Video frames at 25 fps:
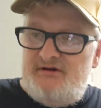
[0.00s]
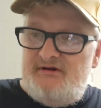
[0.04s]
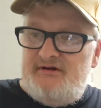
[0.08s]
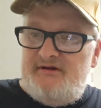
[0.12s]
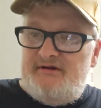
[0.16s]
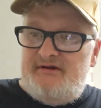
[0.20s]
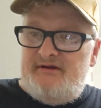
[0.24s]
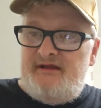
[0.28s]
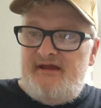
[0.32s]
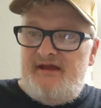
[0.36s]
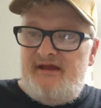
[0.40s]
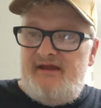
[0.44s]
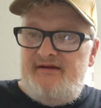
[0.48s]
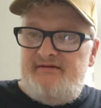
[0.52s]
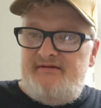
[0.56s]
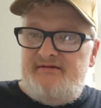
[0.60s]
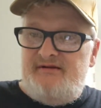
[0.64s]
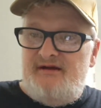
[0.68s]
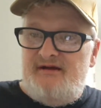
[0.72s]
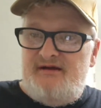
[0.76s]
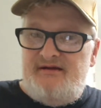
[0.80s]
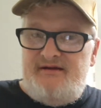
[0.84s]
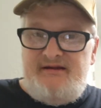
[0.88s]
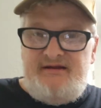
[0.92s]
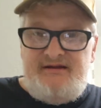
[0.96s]

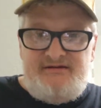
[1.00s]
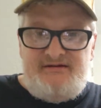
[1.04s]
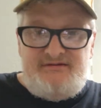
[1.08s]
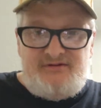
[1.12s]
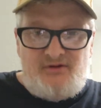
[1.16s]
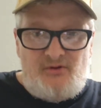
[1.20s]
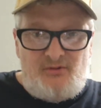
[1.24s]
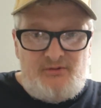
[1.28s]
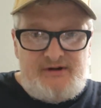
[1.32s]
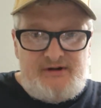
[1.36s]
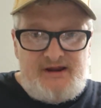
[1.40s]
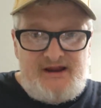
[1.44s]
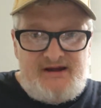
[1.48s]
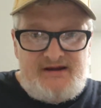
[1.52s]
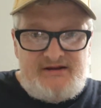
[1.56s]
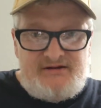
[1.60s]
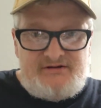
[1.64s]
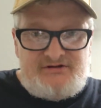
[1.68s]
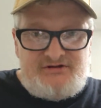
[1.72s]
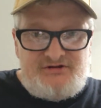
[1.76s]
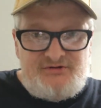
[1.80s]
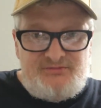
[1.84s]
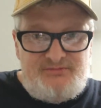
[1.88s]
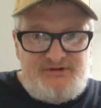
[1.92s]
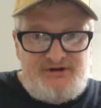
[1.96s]
And he donated
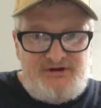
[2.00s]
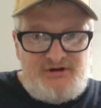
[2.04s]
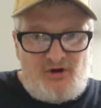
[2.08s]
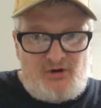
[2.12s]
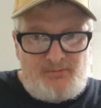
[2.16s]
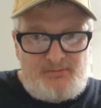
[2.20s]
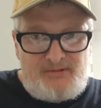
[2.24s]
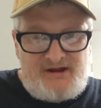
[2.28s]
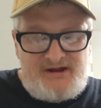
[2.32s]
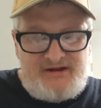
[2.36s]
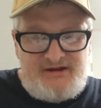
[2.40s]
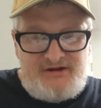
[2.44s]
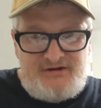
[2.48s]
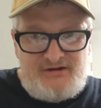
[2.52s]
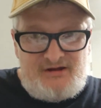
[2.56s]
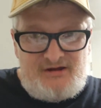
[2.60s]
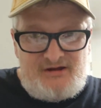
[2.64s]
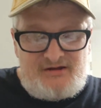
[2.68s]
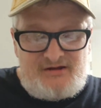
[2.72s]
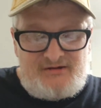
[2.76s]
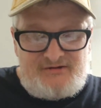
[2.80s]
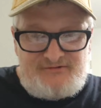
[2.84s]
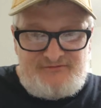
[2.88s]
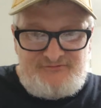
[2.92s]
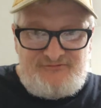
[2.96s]
to me on my
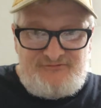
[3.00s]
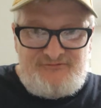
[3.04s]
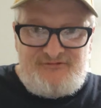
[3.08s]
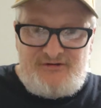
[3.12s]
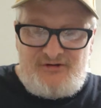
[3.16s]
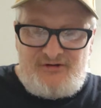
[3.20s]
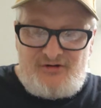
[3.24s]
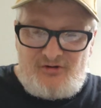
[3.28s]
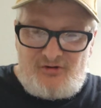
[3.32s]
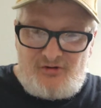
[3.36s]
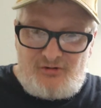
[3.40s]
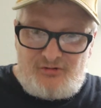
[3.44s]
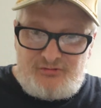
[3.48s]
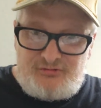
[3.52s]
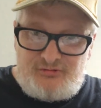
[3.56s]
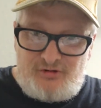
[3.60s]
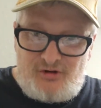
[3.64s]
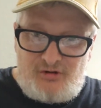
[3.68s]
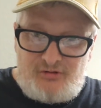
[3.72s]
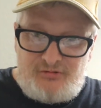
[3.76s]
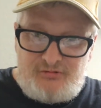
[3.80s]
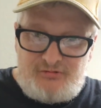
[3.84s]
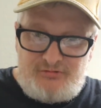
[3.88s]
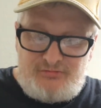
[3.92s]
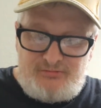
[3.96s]

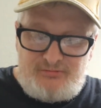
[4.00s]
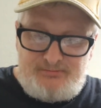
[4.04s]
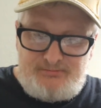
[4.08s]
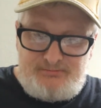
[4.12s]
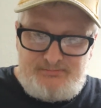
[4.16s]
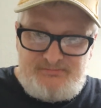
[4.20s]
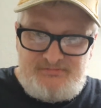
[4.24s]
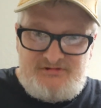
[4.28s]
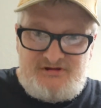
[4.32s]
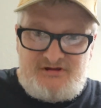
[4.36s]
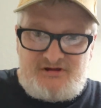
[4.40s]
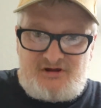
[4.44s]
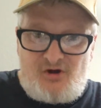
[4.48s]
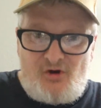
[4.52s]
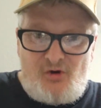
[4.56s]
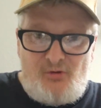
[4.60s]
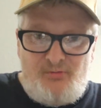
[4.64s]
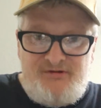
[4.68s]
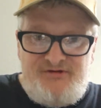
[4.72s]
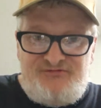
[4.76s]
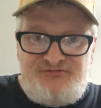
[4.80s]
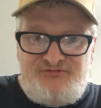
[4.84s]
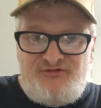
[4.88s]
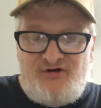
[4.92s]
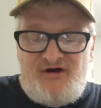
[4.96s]
on the
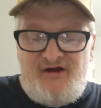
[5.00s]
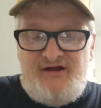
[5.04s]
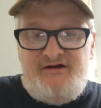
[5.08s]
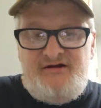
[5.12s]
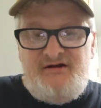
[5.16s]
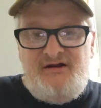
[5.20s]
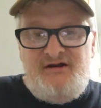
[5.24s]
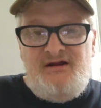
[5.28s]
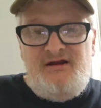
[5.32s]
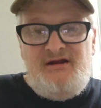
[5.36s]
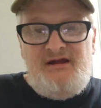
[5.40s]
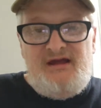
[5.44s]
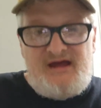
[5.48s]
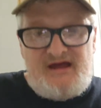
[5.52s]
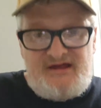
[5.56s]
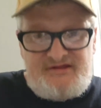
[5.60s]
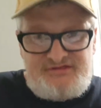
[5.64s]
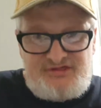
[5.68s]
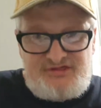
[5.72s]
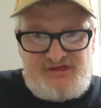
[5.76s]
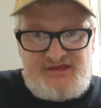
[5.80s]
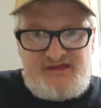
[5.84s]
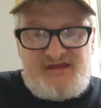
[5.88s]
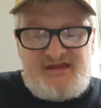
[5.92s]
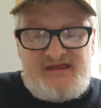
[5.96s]
GoMe fund. I
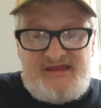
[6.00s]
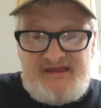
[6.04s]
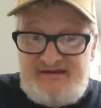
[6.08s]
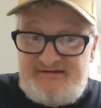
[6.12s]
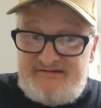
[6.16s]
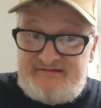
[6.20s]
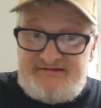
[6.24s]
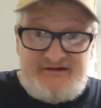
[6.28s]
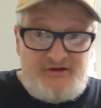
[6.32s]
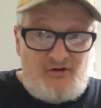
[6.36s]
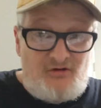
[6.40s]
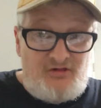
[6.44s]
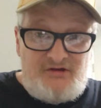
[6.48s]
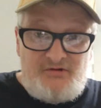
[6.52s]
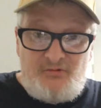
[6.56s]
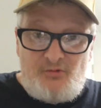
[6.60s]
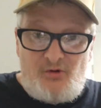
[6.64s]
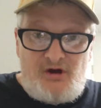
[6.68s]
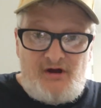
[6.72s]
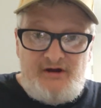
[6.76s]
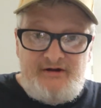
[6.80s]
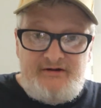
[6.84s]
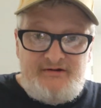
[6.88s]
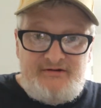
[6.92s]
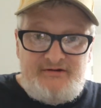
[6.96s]
think he's the only
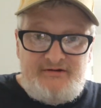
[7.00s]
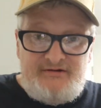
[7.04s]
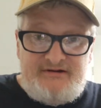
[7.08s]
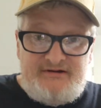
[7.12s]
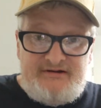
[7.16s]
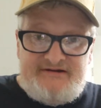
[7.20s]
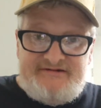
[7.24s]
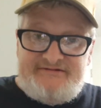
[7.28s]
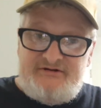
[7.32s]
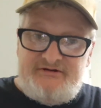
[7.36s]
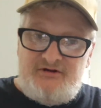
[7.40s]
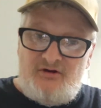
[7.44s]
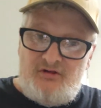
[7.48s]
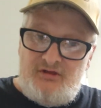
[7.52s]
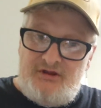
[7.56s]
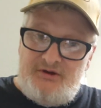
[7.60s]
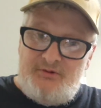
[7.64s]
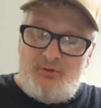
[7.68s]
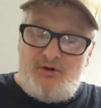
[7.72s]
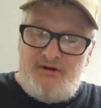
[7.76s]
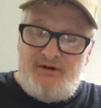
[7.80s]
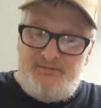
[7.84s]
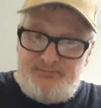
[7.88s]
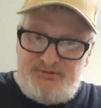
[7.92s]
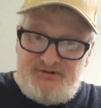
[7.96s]
one. He's the only
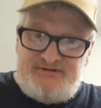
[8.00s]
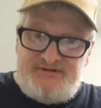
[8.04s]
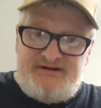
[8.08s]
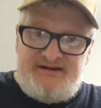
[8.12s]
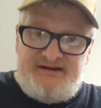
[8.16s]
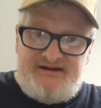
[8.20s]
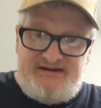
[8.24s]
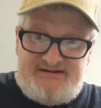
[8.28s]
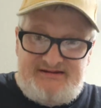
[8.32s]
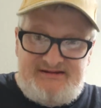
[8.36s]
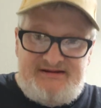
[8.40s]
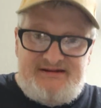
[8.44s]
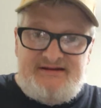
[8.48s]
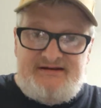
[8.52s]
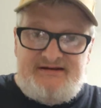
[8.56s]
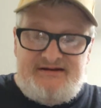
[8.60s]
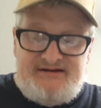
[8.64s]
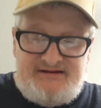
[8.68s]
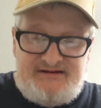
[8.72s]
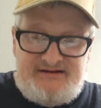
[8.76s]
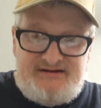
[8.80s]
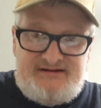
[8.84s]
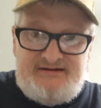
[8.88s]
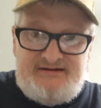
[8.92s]
one, but he did. He